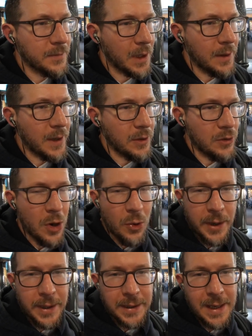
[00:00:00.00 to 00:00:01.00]
and that you go
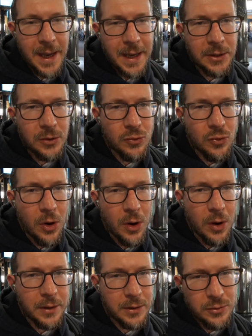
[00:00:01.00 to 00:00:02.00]
in and
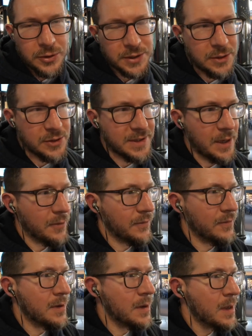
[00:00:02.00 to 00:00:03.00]
you're just yourself.
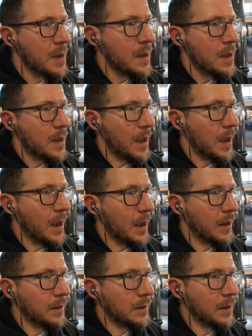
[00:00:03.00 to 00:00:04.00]

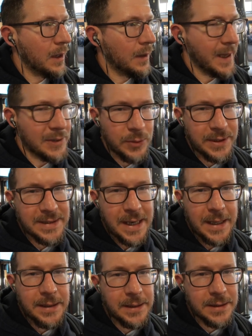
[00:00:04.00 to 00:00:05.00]
And that's what this
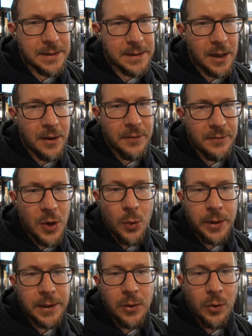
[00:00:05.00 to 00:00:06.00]
idea of going
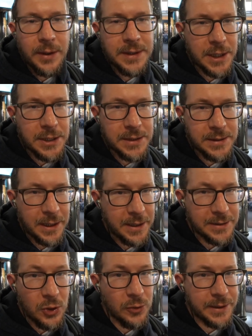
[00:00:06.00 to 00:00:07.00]
into organizations and
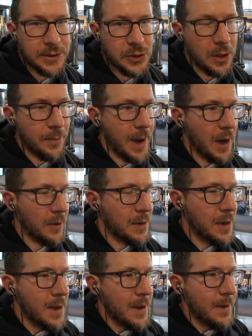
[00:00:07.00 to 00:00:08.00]
consulting is all about.
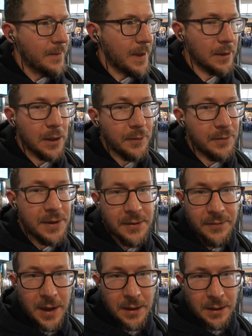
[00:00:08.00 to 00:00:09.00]
They loved the
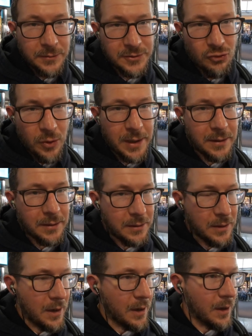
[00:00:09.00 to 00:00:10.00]
event. It was great.
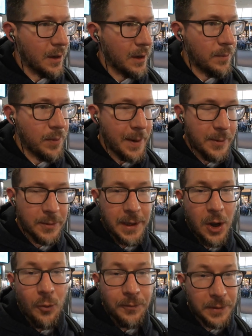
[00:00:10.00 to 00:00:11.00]

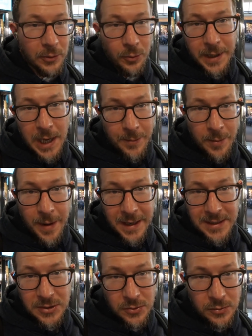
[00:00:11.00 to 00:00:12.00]
Hopefully we'll be coming back
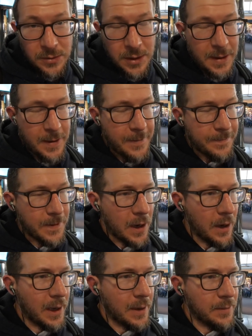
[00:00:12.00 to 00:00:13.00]
soon
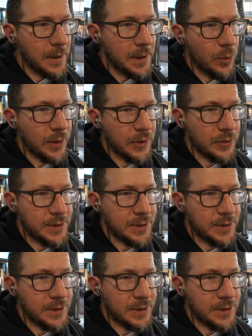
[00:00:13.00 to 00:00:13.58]
and meeting with their